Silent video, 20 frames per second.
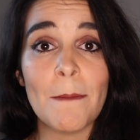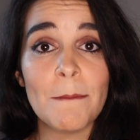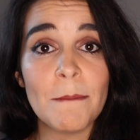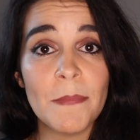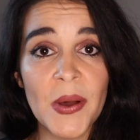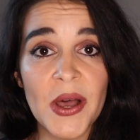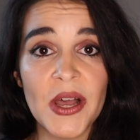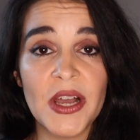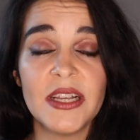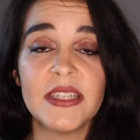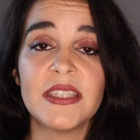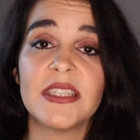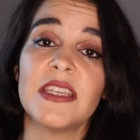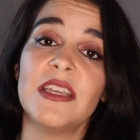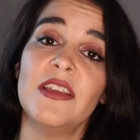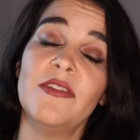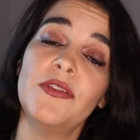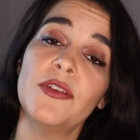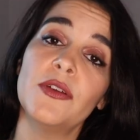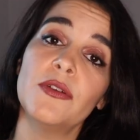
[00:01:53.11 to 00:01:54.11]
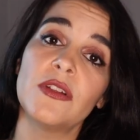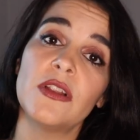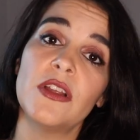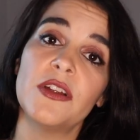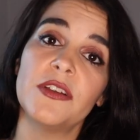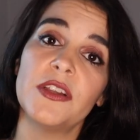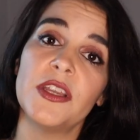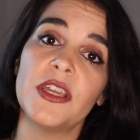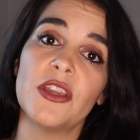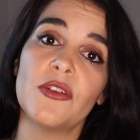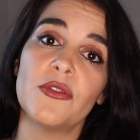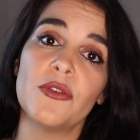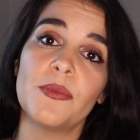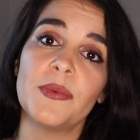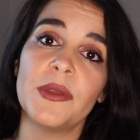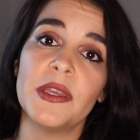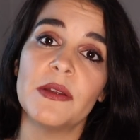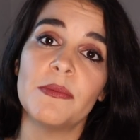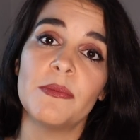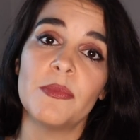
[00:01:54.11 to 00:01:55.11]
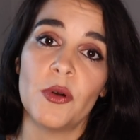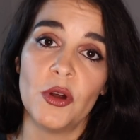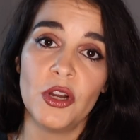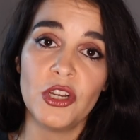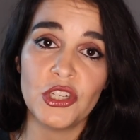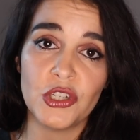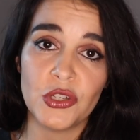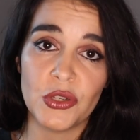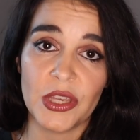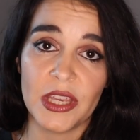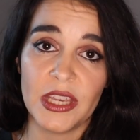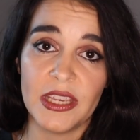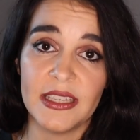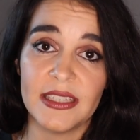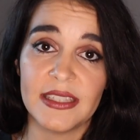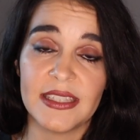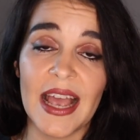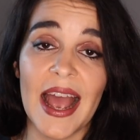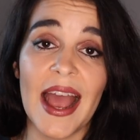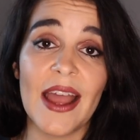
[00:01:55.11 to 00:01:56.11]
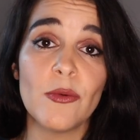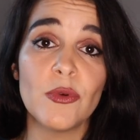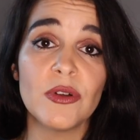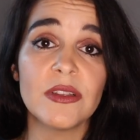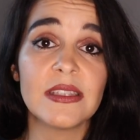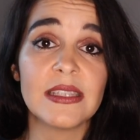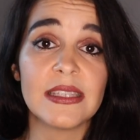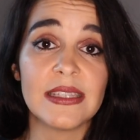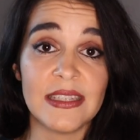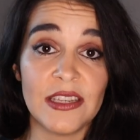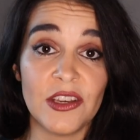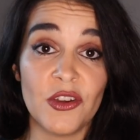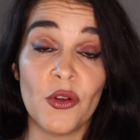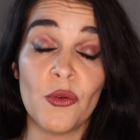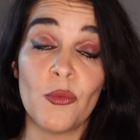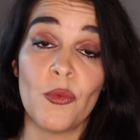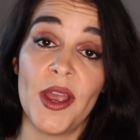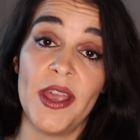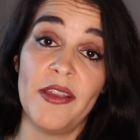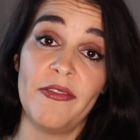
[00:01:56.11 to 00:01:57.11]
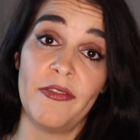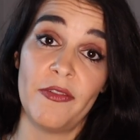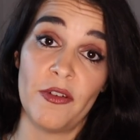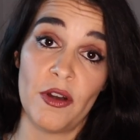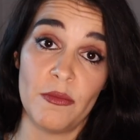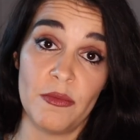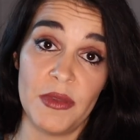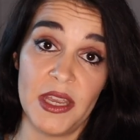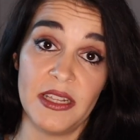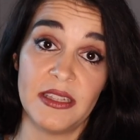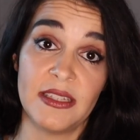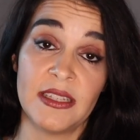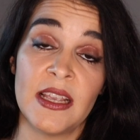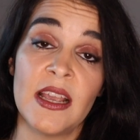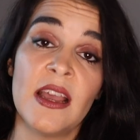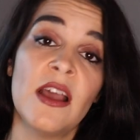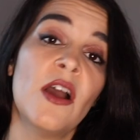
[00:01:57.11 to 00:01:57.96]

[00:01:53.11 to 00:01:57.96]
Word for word: But if you're learning European Portuguese, I would steer away from it.